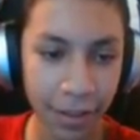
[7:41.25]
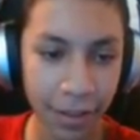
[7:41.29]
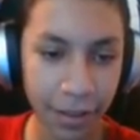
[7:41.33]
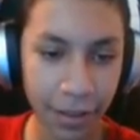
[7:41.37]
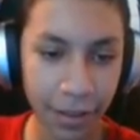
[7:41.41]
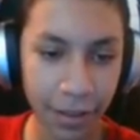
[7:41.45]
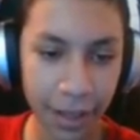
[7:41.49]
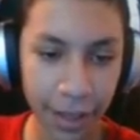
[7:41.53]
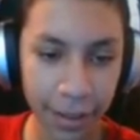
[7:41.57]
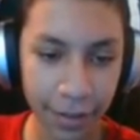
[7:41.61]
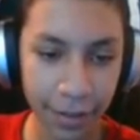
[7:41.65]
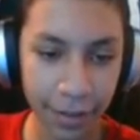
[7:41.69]

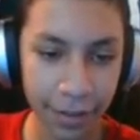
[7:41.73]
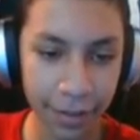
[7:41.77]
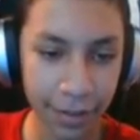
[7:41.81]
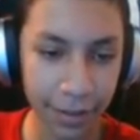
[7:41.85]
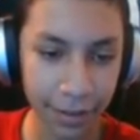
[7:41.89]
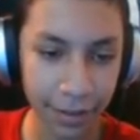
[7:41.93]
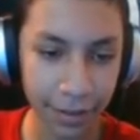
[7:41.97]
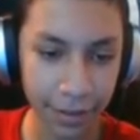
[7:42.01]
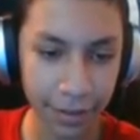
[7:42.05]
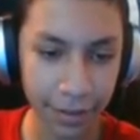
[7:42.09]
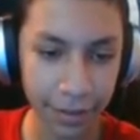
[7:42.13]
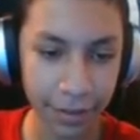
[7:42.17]
Okay, uh.
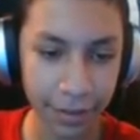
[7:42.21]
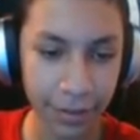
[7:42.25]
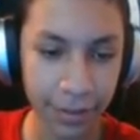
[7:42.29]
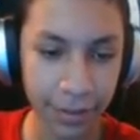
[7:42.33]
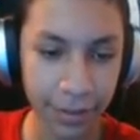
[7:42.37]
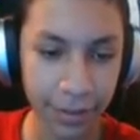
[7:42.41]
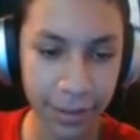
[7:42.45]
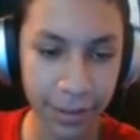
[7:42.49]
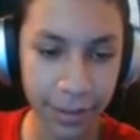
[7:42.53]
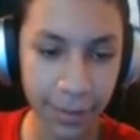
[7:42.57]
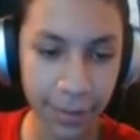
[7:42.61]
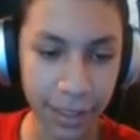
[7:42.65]

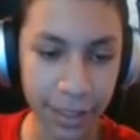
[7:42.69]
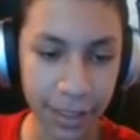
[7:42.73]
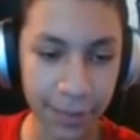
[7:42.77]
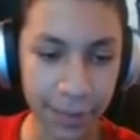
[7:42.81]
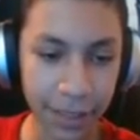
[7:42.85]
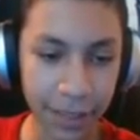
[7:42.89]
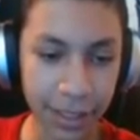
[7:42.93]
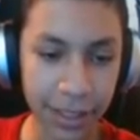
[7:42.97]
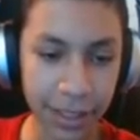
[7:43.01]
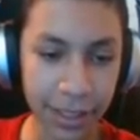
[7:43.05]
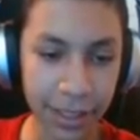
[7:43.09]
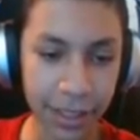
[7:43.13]
Come on, I'm
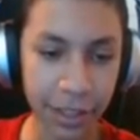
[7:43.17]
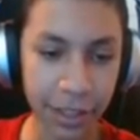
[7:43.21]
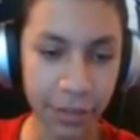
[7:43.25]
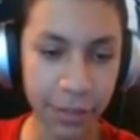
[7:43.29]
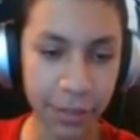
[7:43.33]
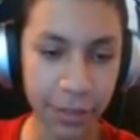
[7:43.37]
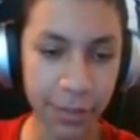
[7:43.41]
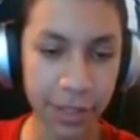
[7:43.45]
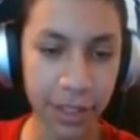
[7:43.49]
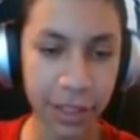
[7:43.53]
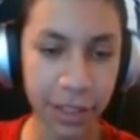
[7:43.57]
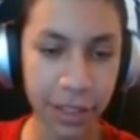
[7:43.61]
gonna get you.
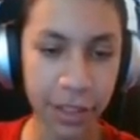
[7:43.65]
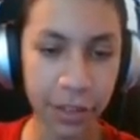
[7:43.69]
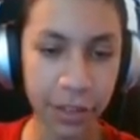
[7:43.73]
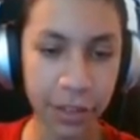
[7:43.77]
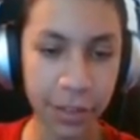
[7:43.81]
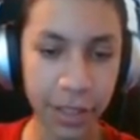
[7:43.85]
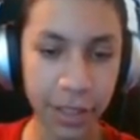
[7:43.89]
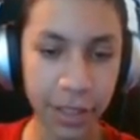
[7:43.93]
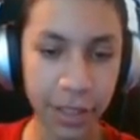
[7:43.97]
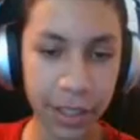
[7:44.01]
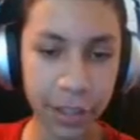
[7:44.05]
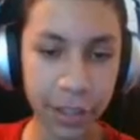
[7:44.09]
I'm gonna get you. I'm
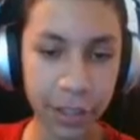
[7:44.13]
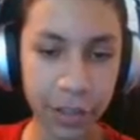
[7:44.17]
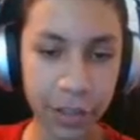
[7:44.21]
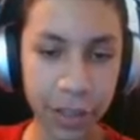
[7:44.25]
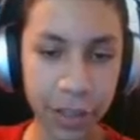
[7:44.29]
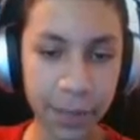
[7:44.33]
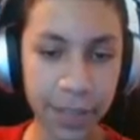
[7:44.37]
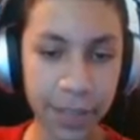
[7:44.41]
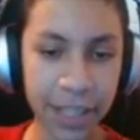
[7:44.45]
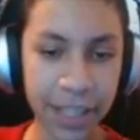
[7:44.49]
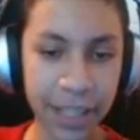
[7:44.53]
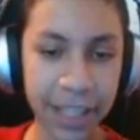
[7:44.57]
gonna get you.
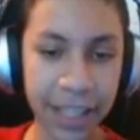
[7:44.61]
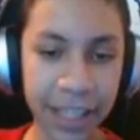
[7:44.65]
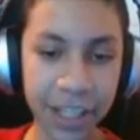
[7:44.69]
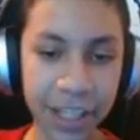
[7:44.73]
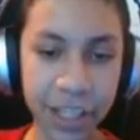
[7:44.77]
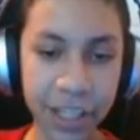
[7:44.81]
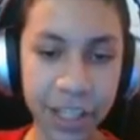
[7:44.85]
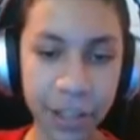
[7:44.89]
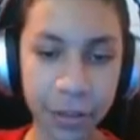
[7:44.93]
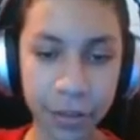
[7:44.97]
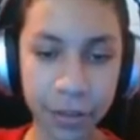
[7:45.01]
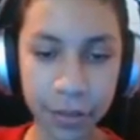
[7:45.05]
I'm gonna
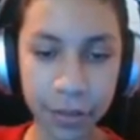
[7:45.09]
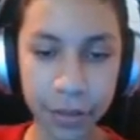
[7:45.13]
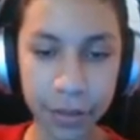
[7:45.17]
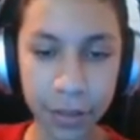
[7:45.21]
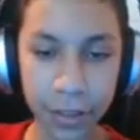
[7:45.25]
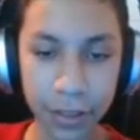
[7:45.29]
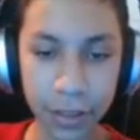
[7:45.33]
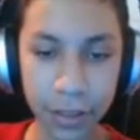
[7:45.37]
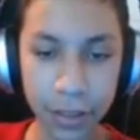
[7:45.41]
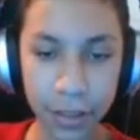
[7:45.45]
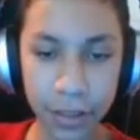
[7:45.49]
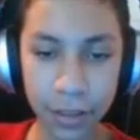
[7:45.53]
get you.
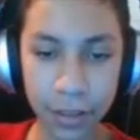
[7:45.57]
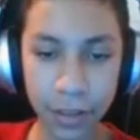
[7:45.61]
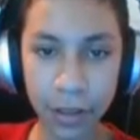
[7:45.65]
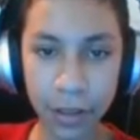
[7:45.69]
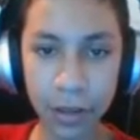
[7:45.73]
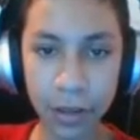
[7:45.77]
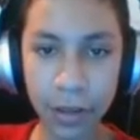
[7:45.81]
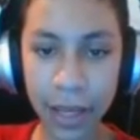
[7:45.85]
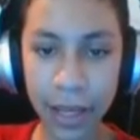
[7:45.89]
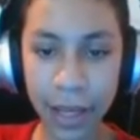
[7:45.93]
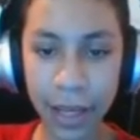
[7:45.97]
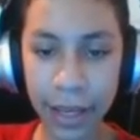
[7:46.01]

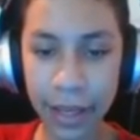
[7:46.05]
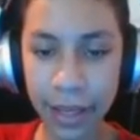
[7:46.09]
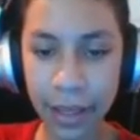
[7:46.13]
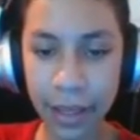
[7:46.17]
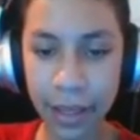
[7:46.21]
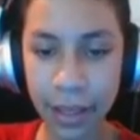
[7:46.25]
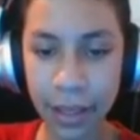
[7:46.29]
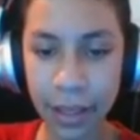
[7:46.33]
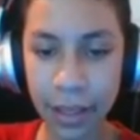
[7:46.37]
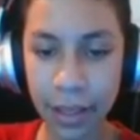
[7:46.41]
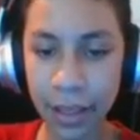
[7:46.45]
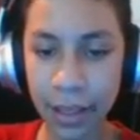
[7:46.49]
Okay.
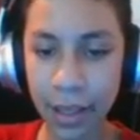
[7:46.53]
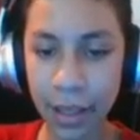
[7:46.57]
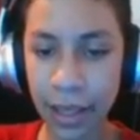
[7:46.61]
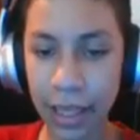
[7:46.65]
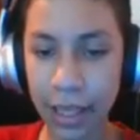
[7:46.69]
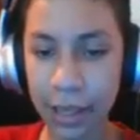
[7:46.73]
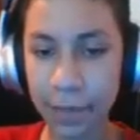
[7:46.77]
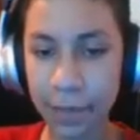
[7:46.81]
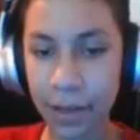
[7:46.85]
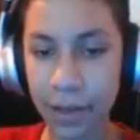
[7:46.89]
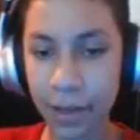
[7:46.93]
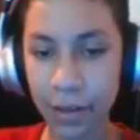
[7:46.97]

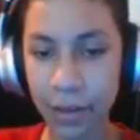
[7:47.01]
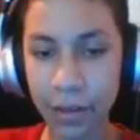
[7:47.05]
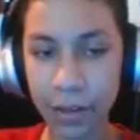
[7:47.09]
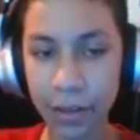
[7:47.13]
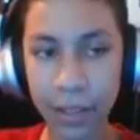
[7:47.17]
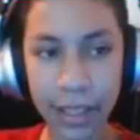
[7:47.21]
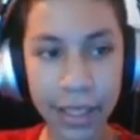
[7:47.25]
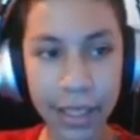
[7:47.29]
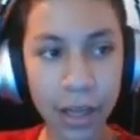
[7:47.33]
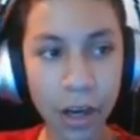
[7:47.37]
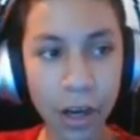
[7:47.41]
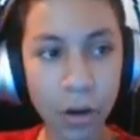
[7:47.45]
I am
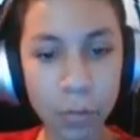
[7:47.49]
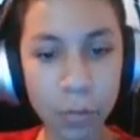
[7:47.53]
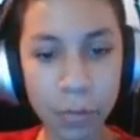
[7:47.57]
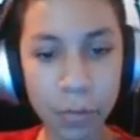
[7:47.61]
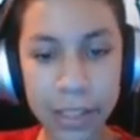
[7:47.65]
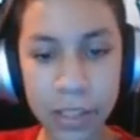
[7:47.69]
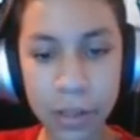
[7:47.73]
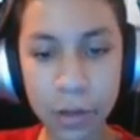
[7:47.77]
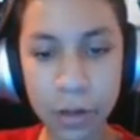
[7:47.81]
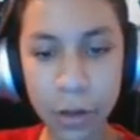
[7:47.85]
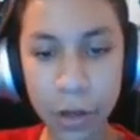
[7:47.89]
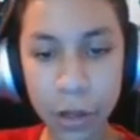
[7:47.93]
currently... Oh,
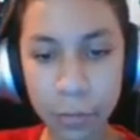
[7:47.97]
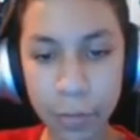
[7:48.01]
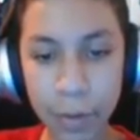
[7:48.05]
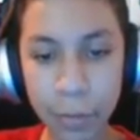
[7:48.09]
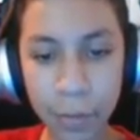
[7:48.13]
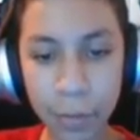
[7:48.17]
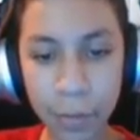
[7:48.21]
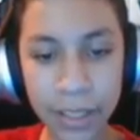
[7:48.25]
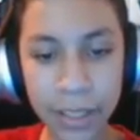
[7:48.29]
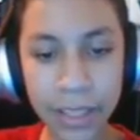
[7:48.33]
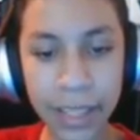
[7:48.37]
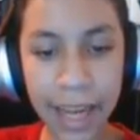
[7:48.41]
we scored. We
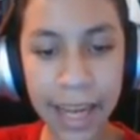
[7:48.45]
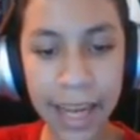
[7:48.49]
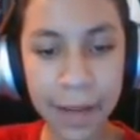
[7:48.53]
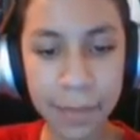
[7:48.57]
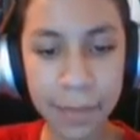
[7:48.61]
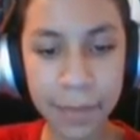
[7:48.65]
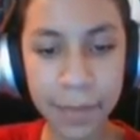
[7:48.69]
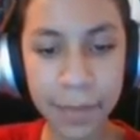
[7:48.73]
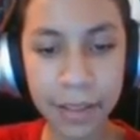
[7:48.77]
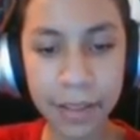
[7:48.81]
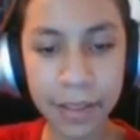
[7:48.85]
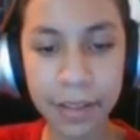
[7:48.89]
won the
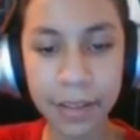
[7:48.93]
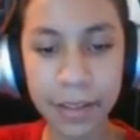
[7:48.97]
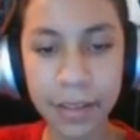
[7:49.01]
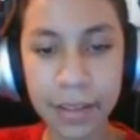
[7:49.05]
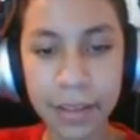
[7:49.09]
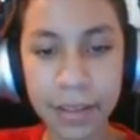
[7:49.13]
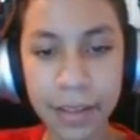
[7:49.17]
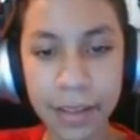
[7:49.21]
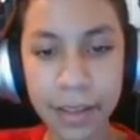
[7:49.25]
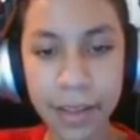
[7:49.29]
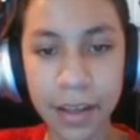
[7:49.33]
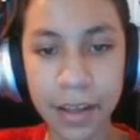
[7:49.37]
game.
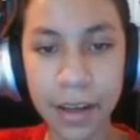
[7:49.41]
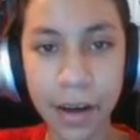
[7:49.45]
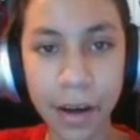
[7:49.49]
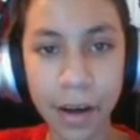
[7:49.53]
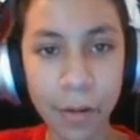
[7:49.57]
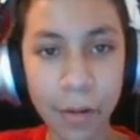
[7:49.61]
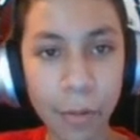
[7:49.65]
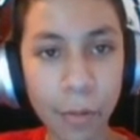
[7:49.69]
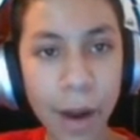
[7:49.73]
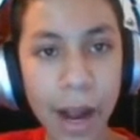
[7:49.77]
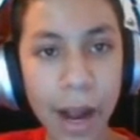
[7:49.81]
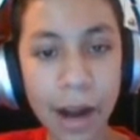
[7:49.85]

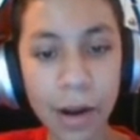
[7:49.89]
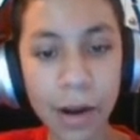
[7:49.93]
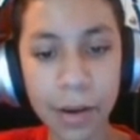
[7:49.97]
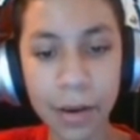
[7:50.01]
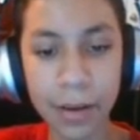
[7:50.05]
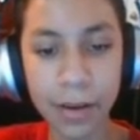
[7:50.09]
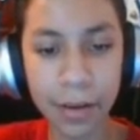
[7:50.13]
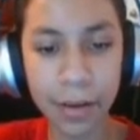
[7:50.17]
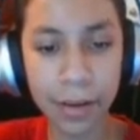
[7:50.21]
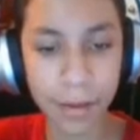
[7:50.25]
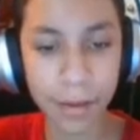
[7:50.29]
Wow.